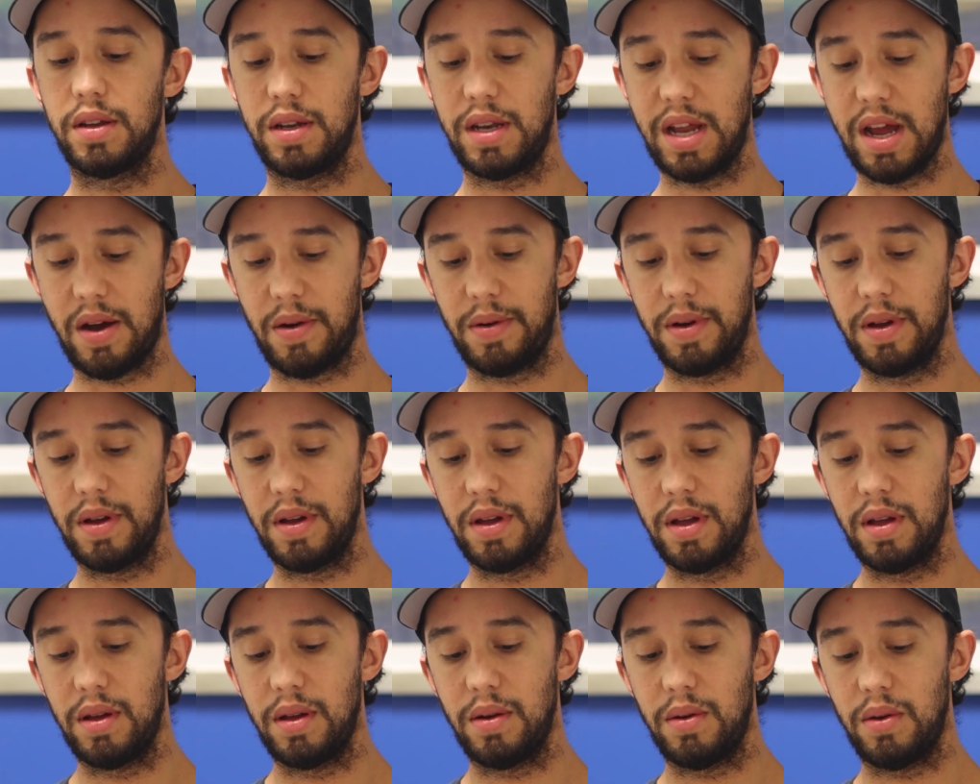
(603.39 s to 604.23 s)
Now,
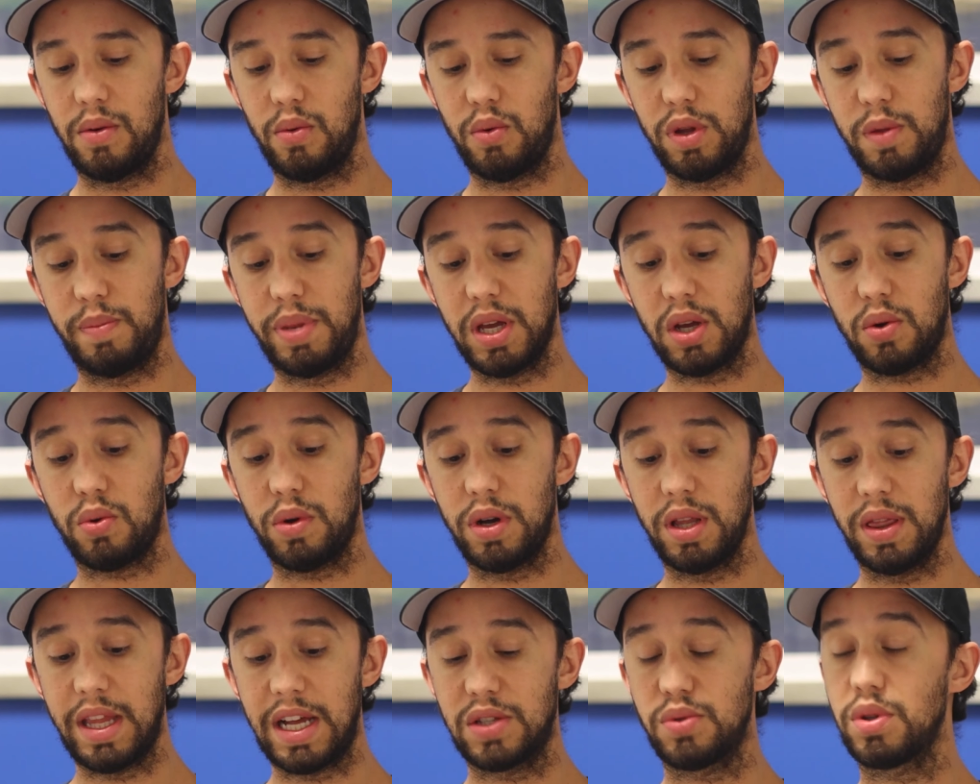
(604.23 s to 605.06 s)
With
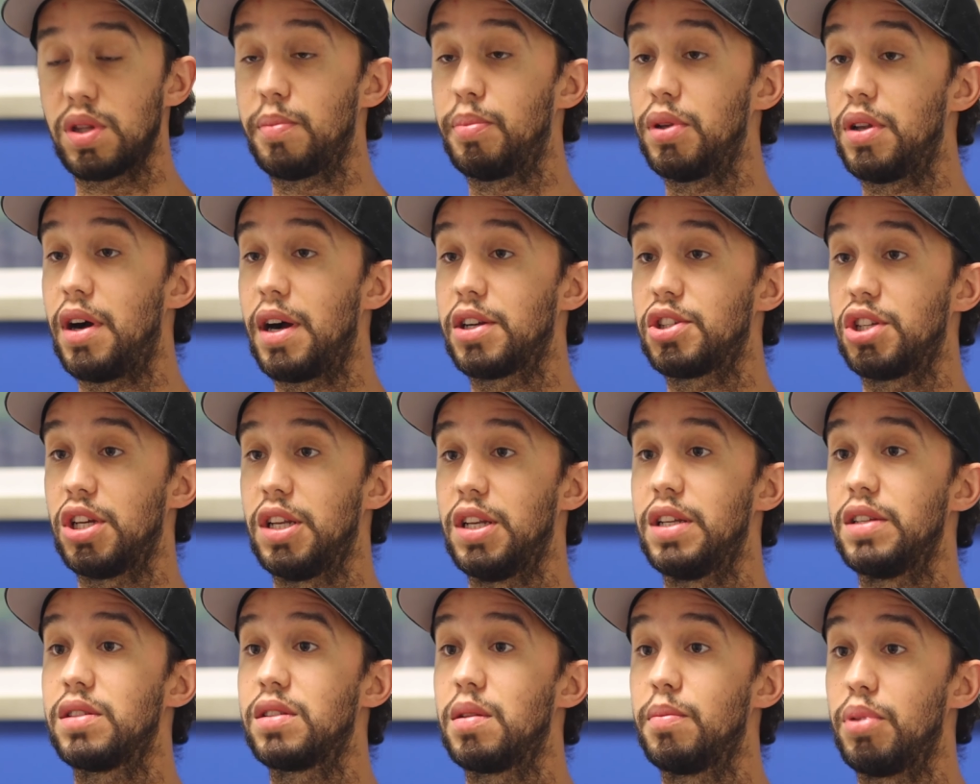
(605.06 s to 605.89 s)
Bitcoin, that's what the
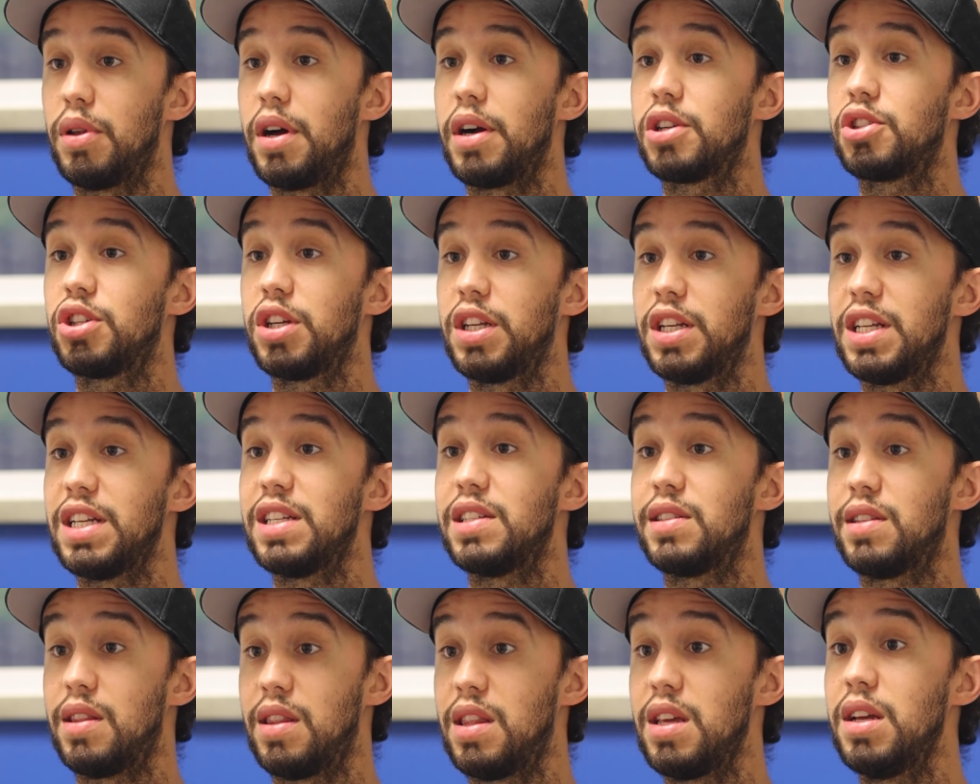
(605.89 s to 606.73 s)
blockchain is. The blockchain
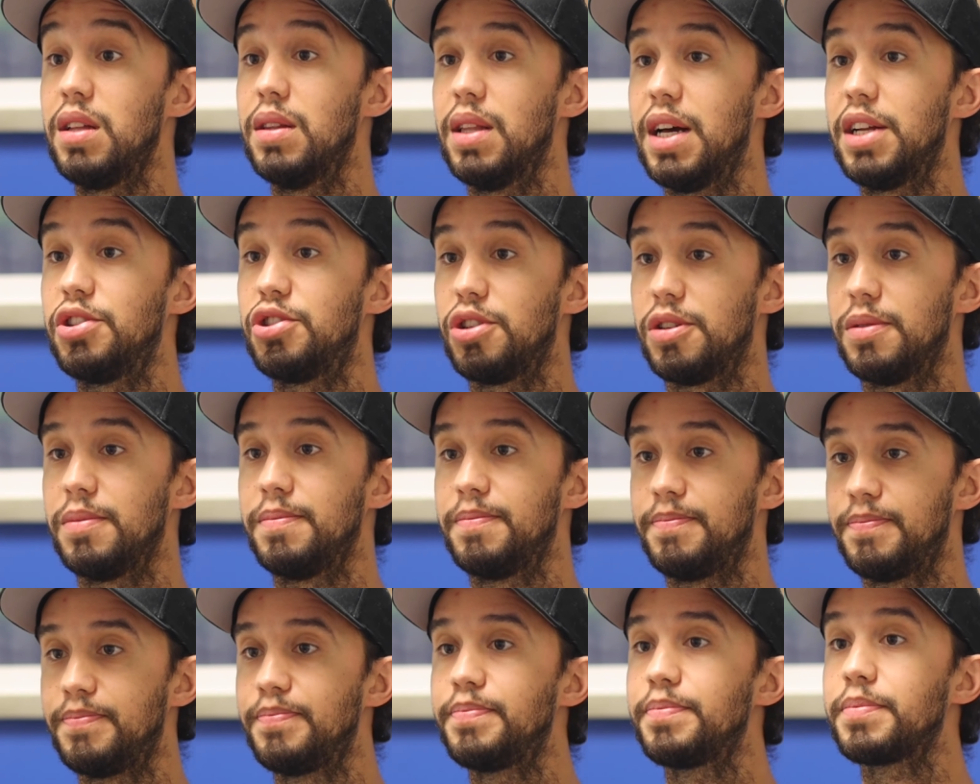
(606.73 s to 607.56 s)
is the ledger.
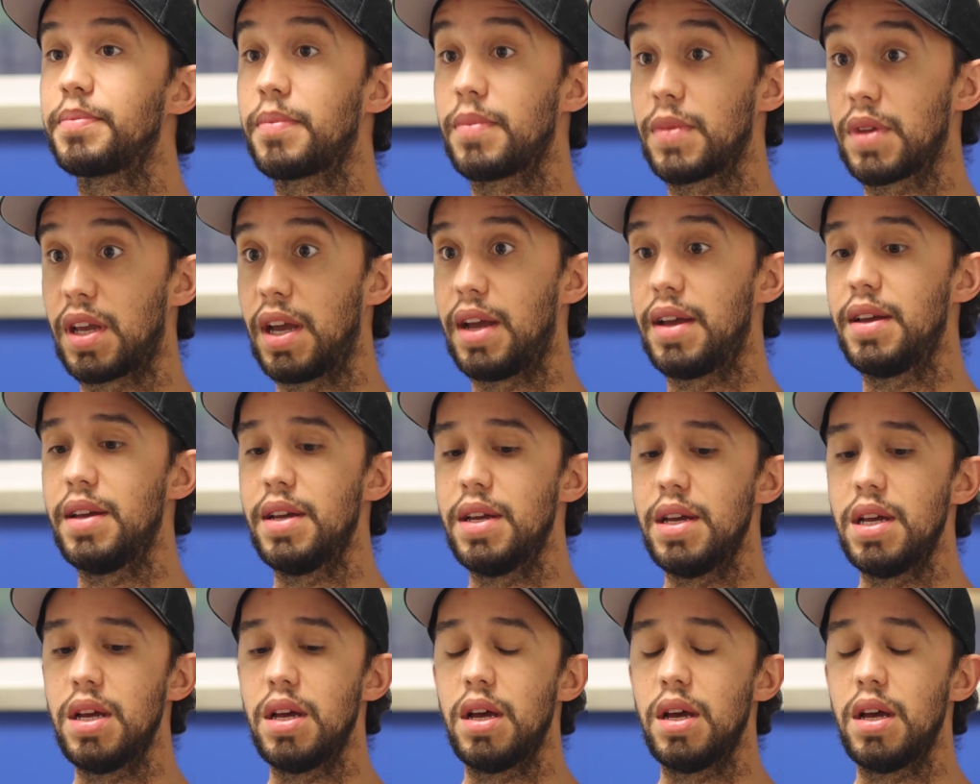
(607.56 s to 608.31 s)
Okay?